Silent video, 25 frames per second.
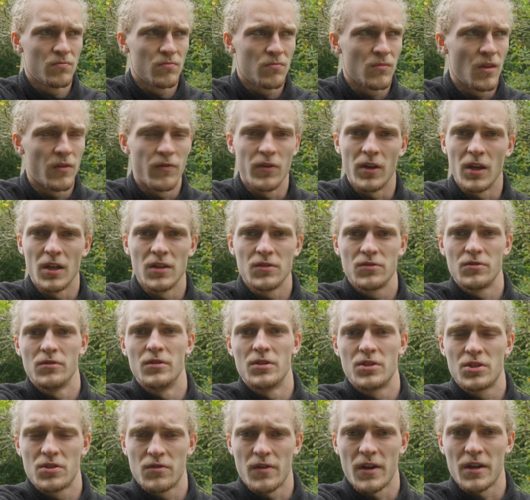giving in to
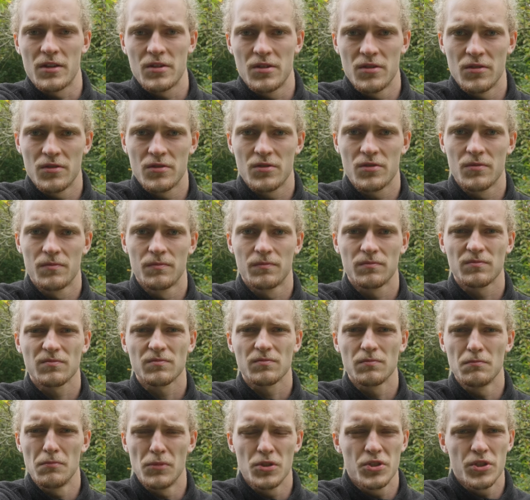distractions,
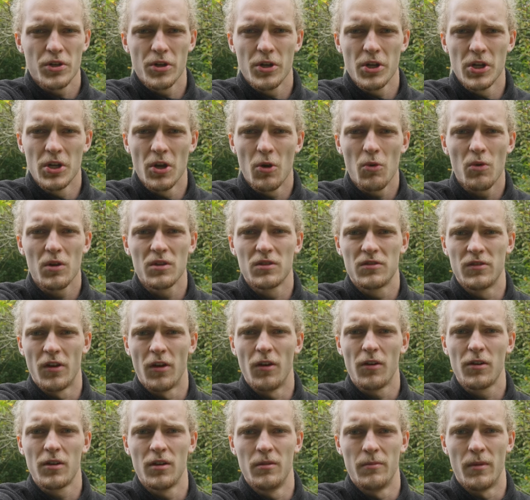but you hear no one
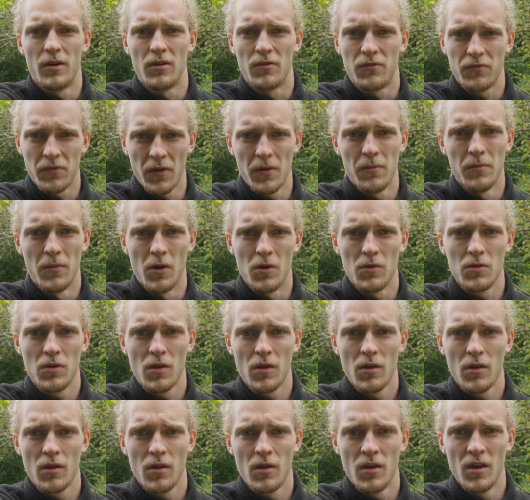talking about fun mode
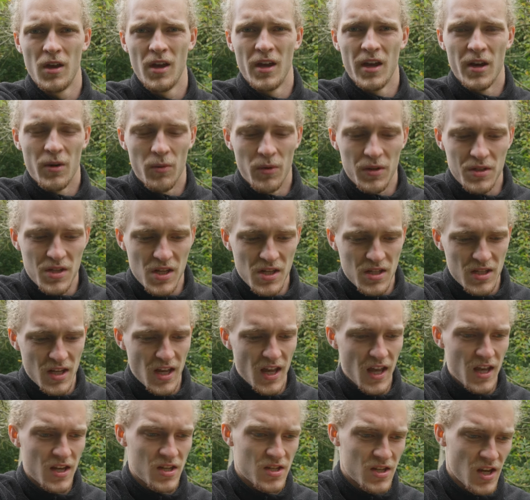which is
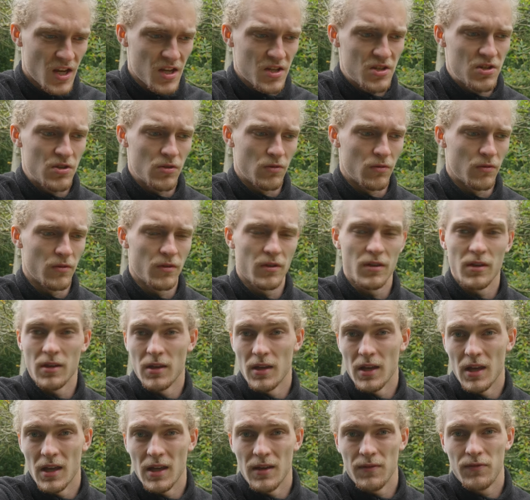essential
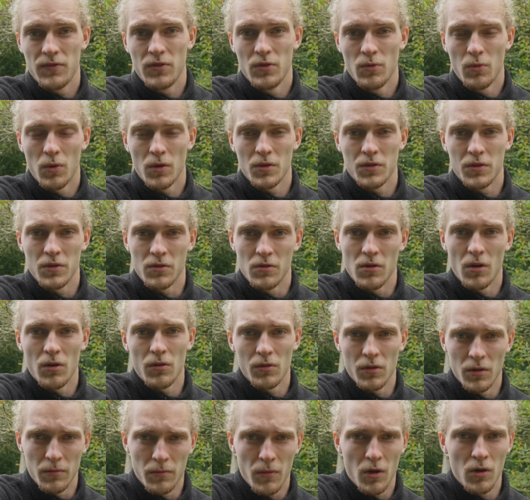if you want to go
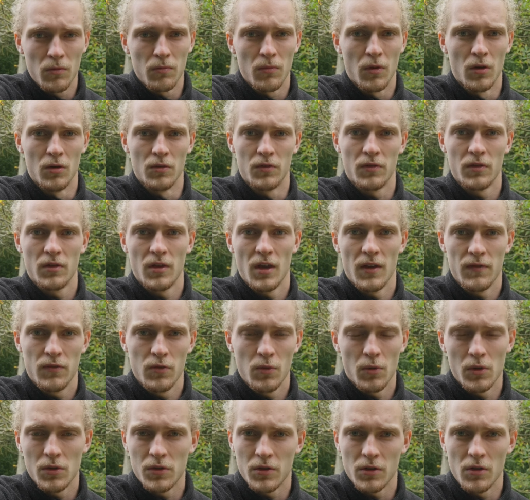on a monk mode, if you
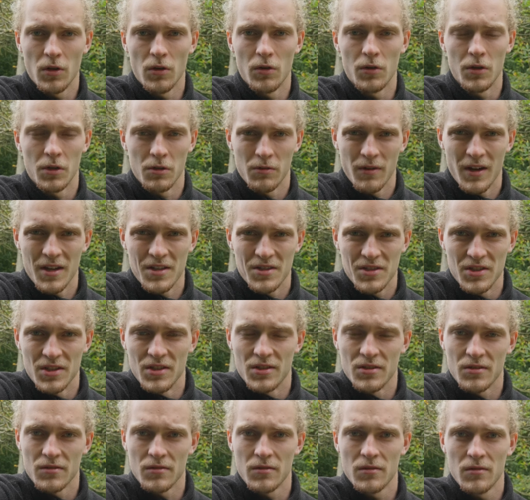want to go on a grind
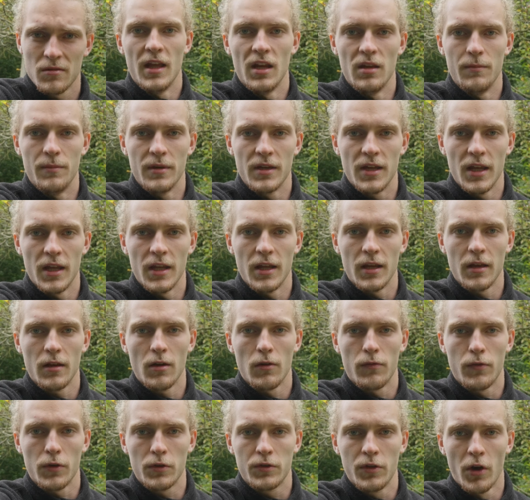season. In the beginning
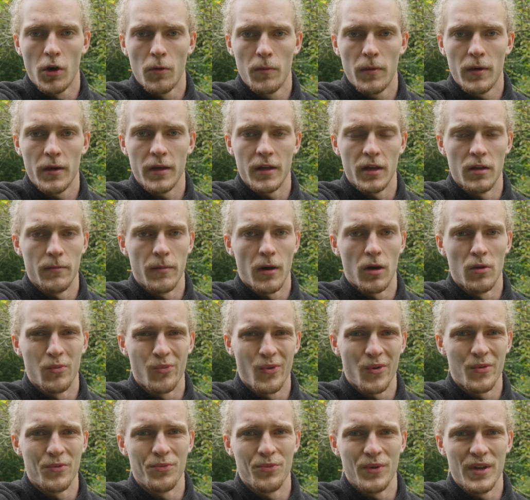of October, in about
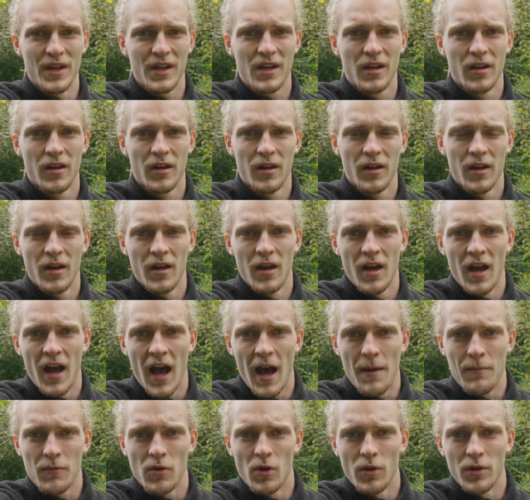one week,
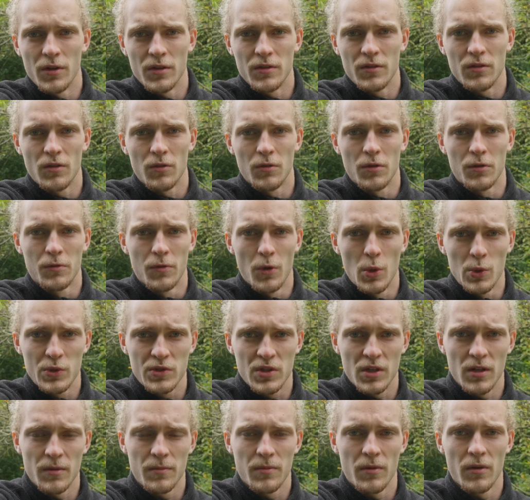I'm going on a road
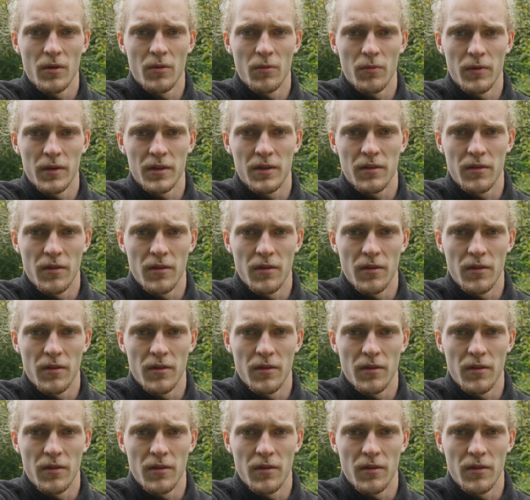trip with